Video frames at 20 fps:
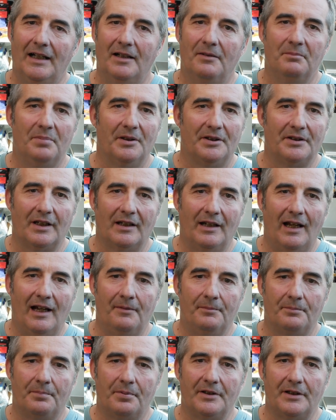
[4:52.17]
but
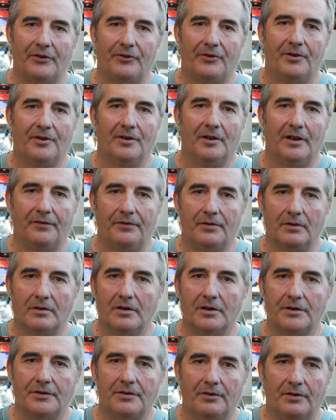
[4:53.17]
I'm pretty sure if you
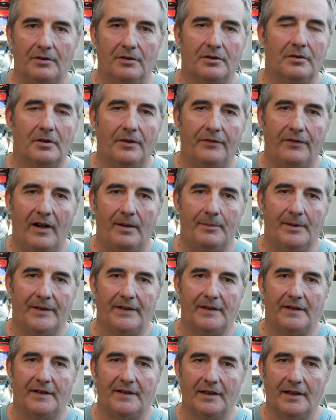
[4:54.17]
go to your local
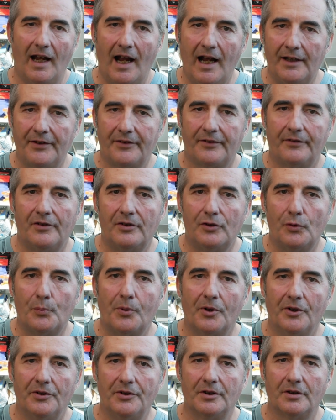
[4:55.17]
pharmacist and ask for a
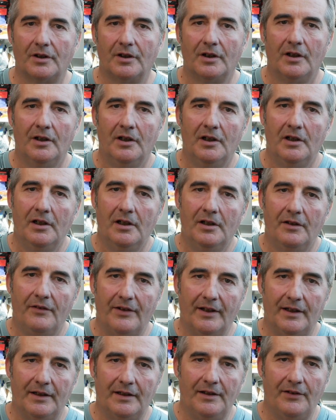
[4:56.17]
product
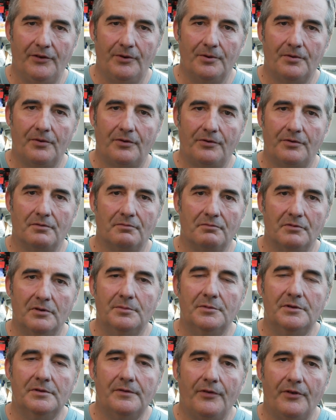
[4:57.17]
that is used to
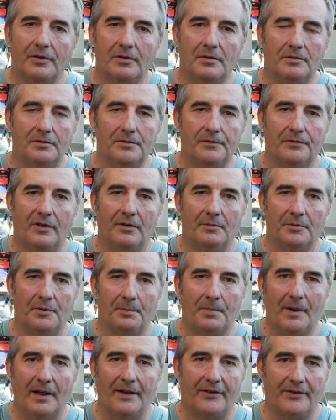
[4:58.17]
remove the glue from a
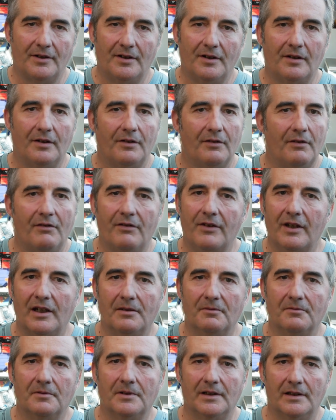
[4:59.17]
plaster, they
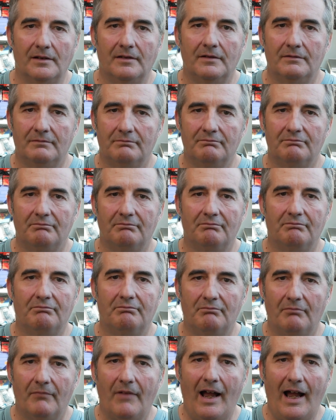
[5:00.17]
will
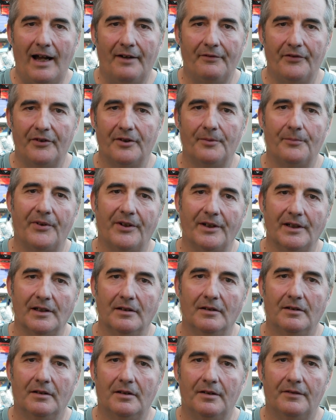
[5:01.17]
have something
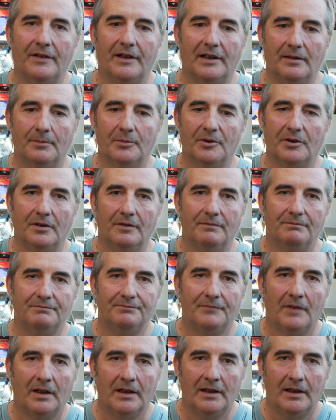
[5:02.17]
available.
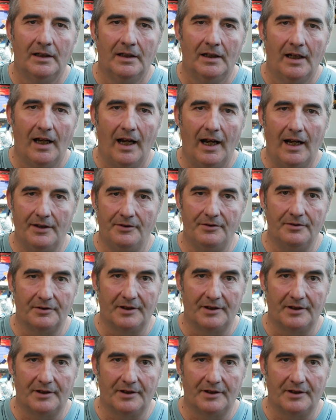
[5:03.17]
And you